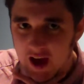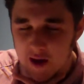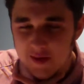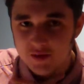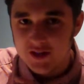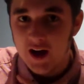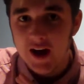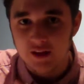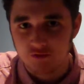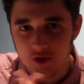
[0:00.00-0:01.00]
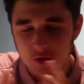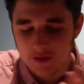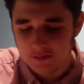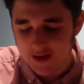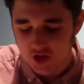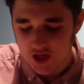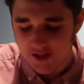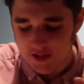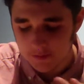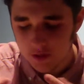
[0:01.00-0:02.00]
and it was kind of ruined by
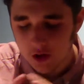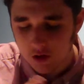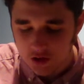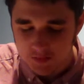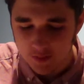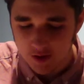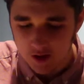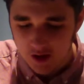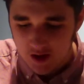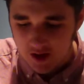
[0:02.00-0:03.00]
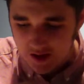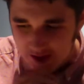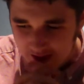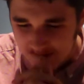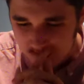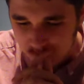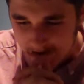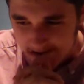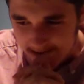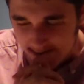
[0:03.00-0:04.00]
Jenny's applause, but it
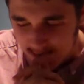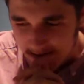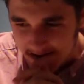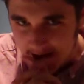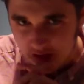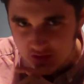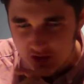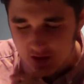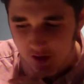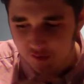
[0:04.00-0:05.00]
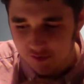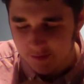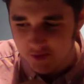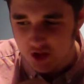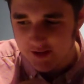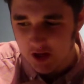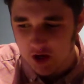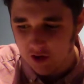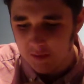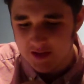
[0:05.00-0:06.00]
really, really good stuff from Jenna
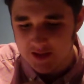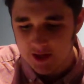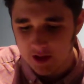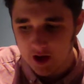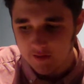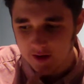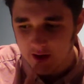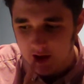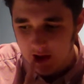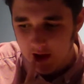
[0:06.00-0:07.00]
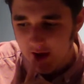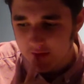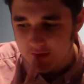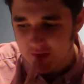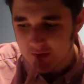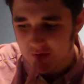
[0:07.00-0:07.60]
Coleman as Clara, and